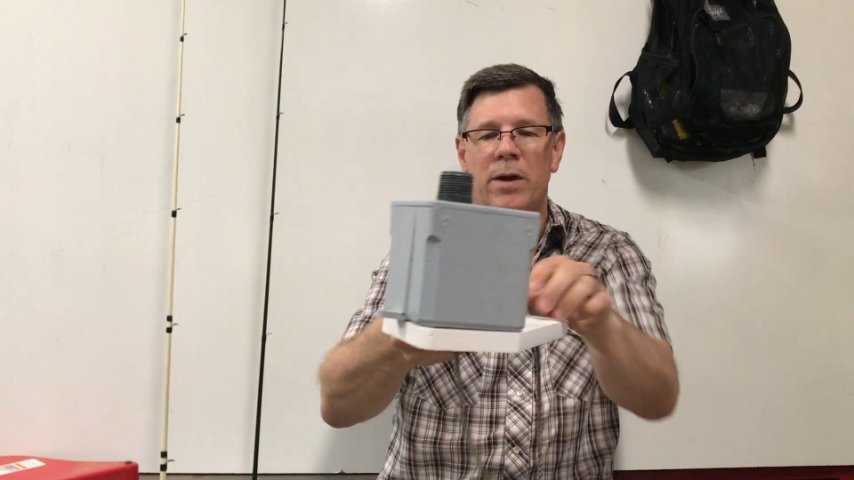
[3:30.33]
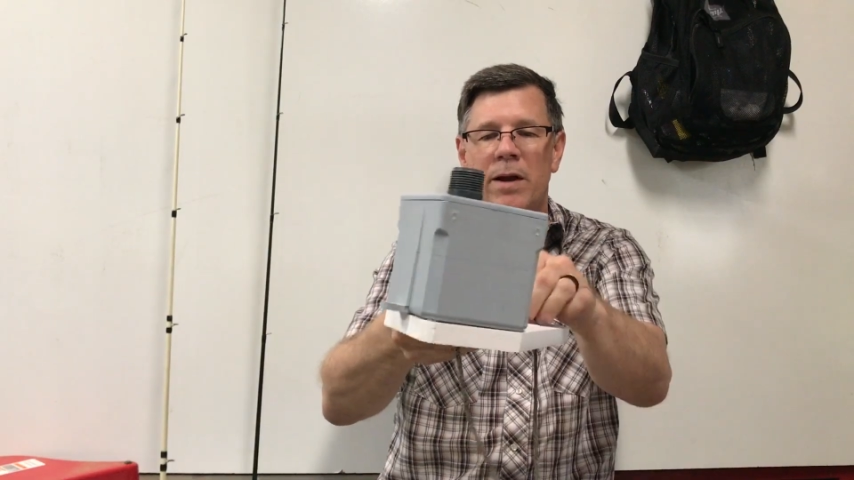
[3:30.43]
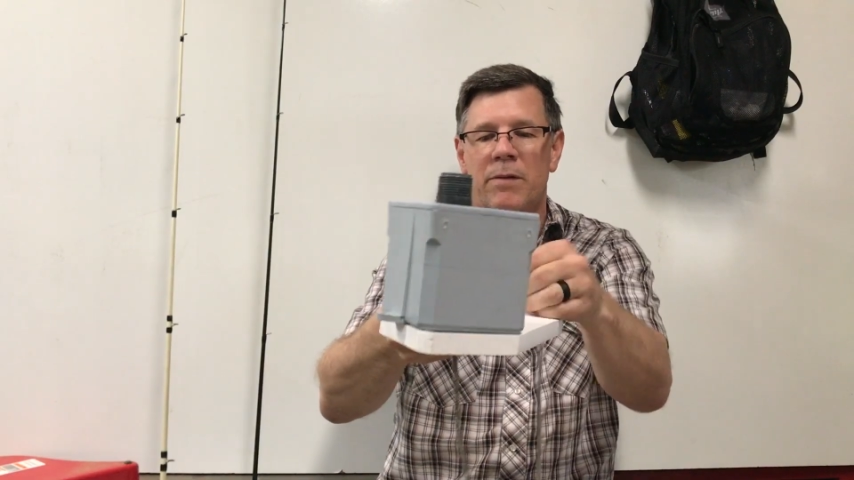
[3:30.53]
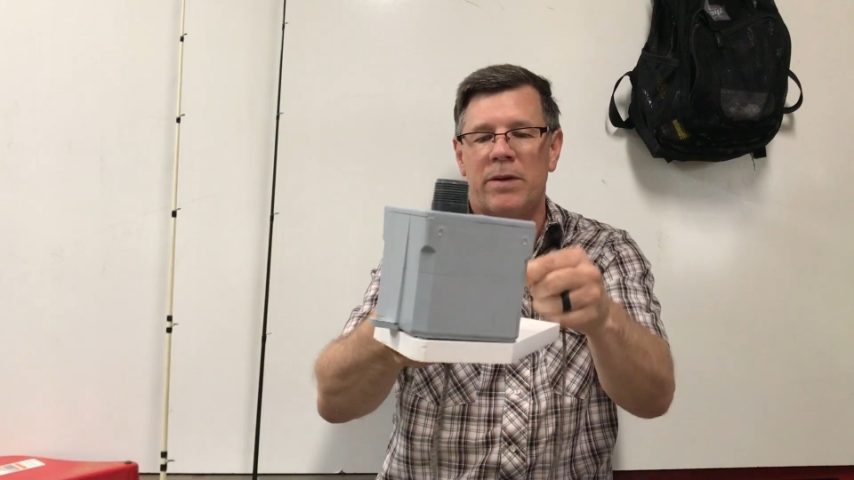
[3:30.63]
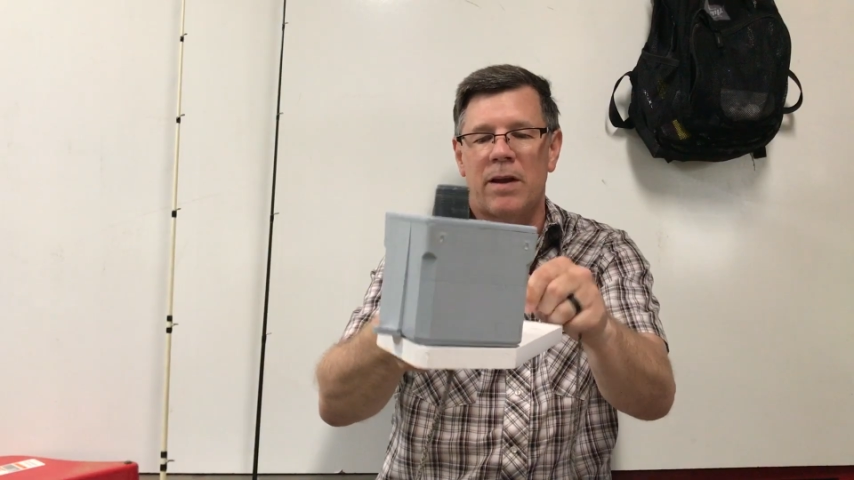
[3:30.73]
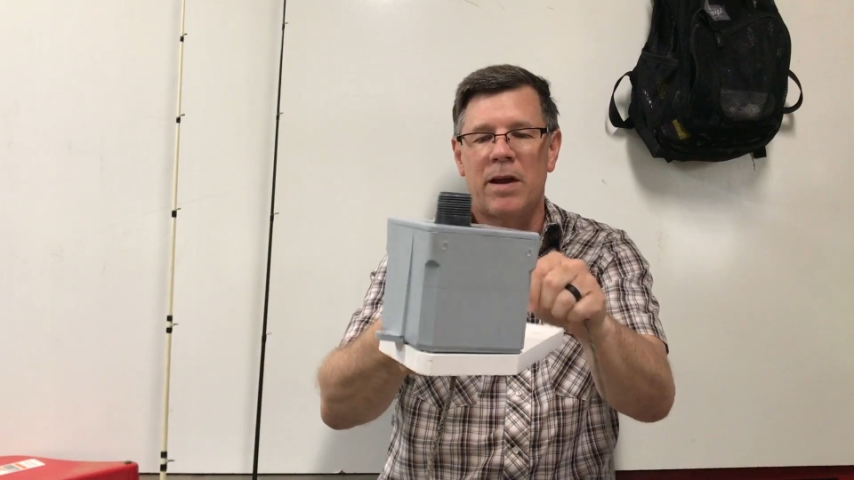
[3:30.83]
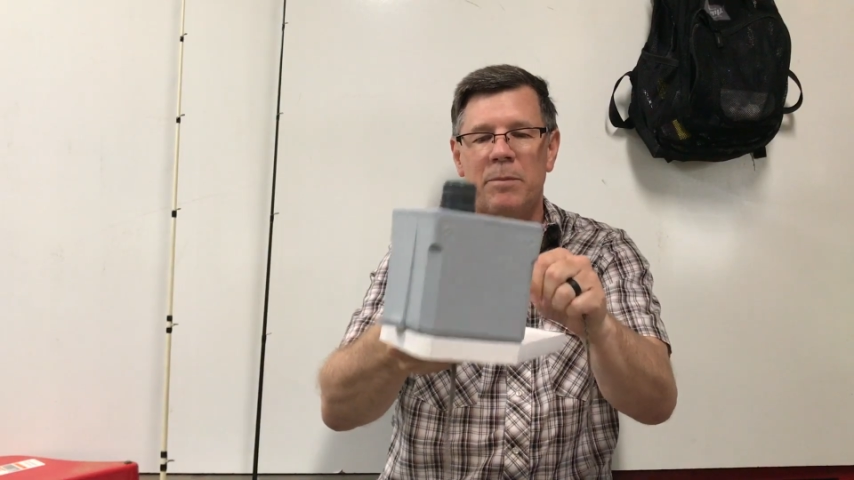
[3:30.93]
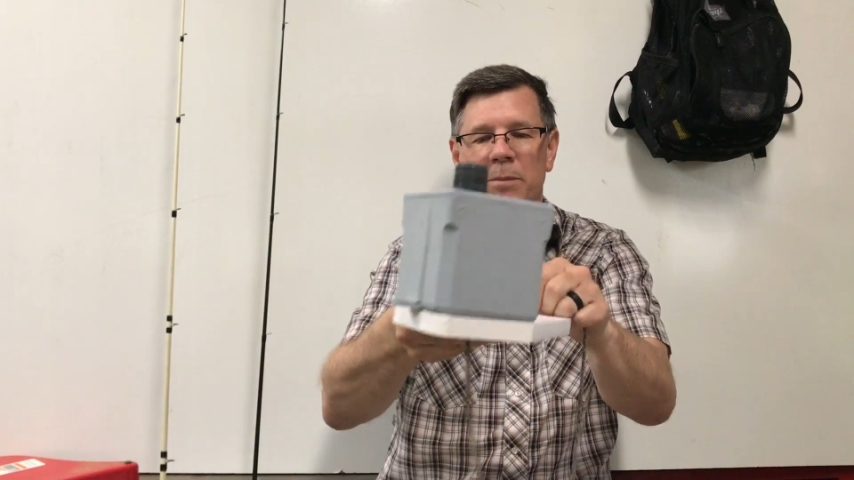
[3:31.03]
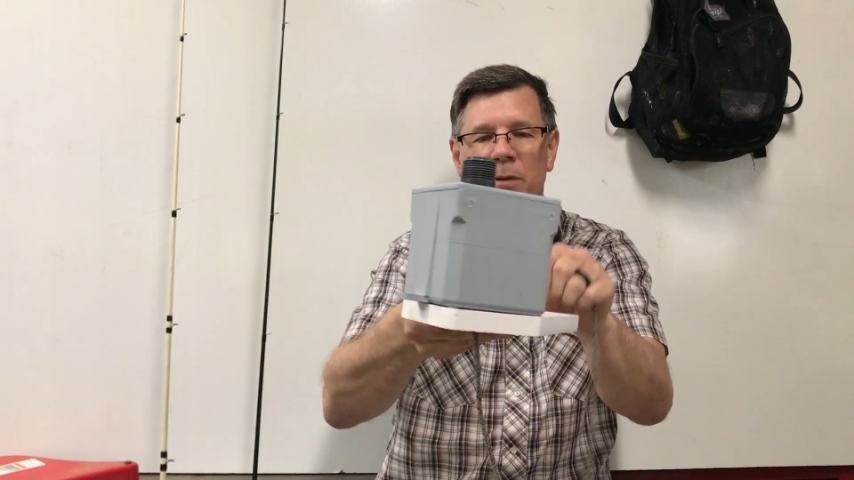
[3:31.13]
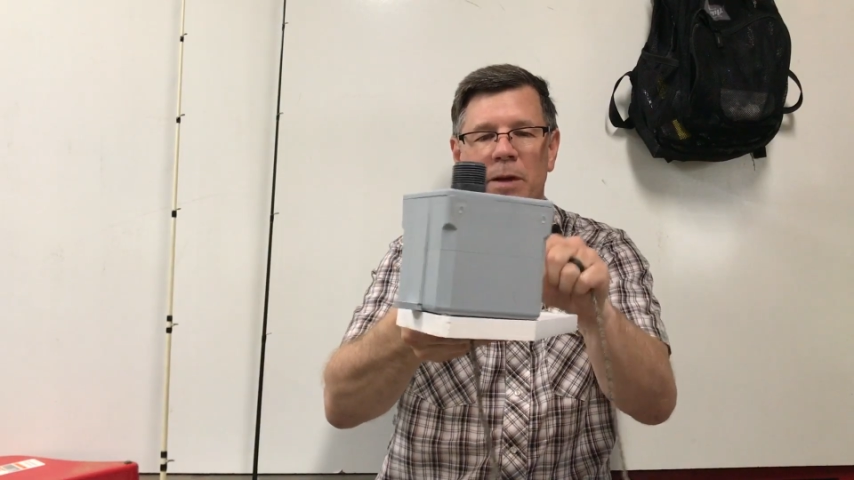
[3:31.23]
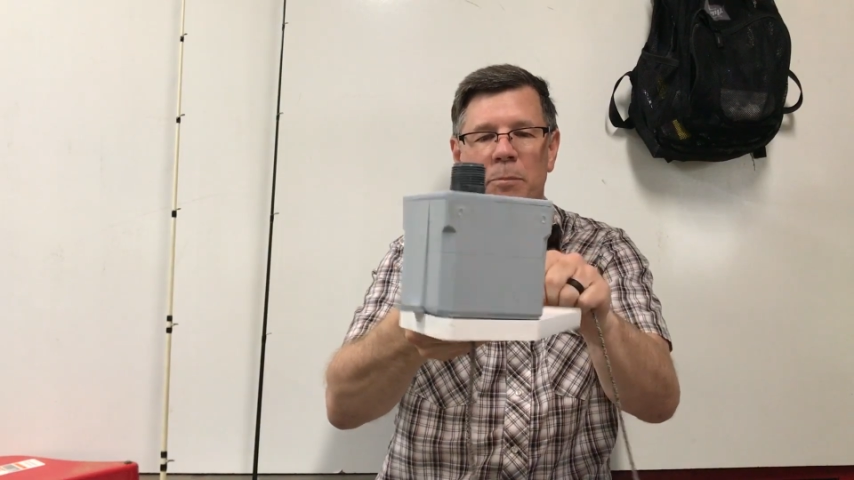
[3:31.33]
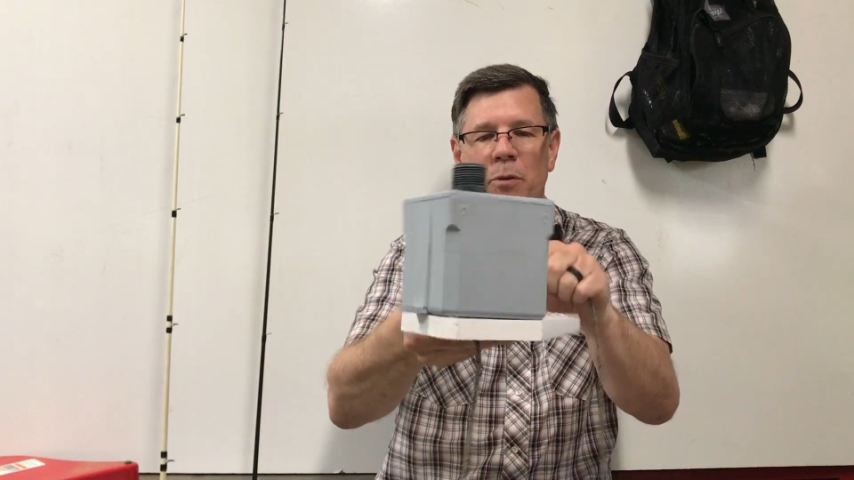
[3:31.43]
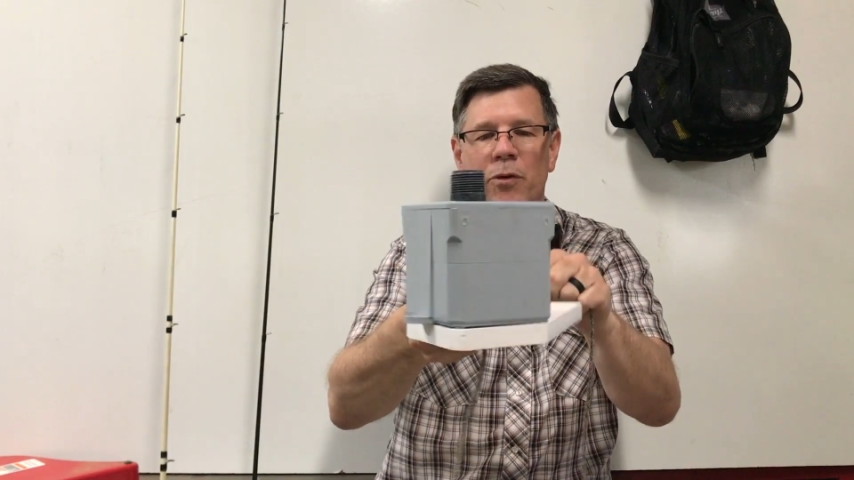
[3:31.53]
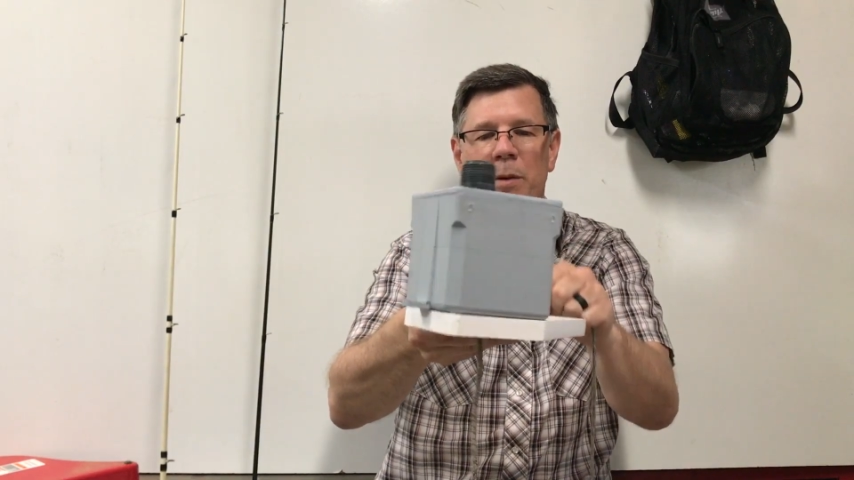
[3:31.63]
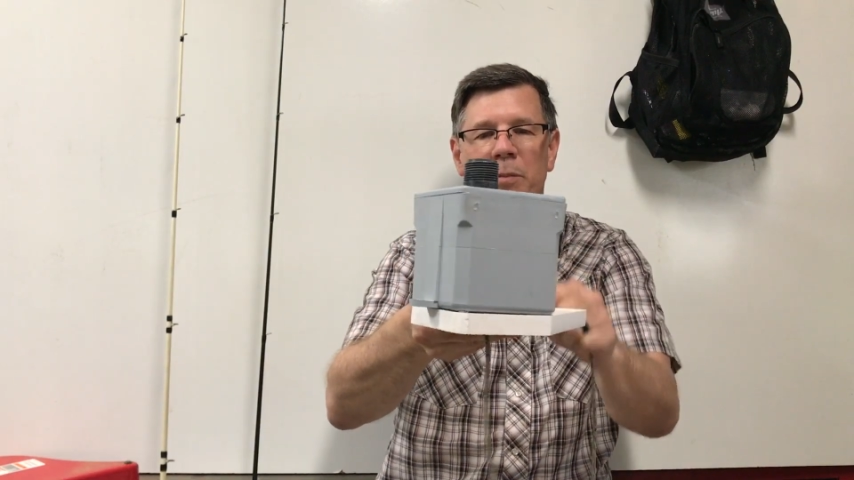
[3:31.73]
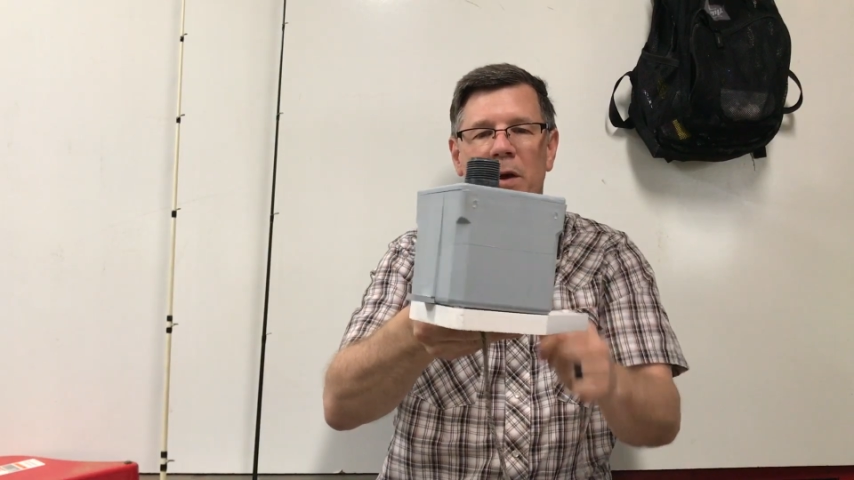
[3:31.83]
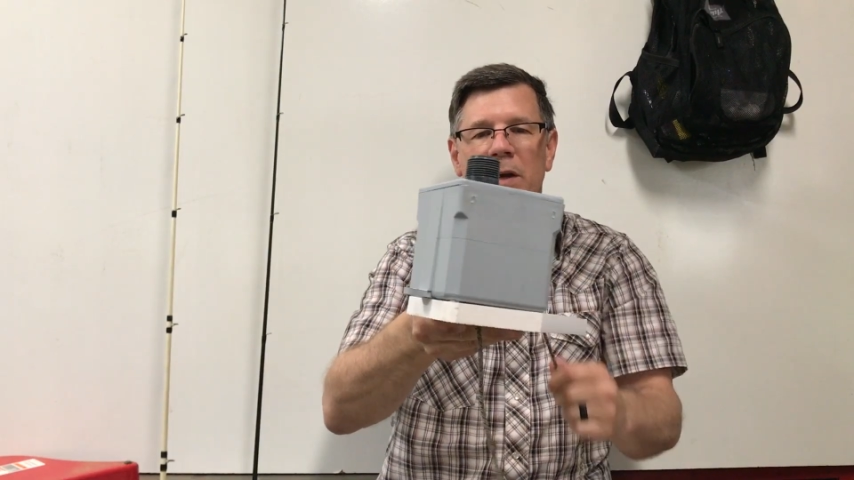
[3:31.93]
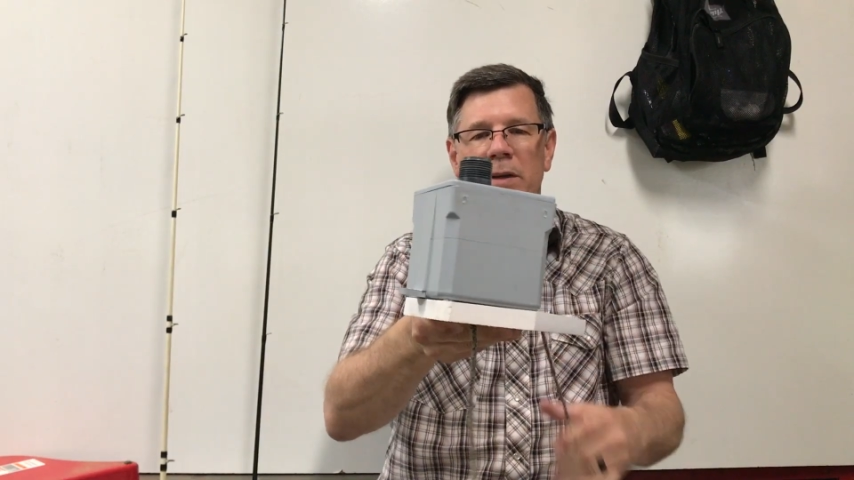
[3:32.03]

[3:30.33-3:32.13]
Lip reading: it keeps the paracord from pulling out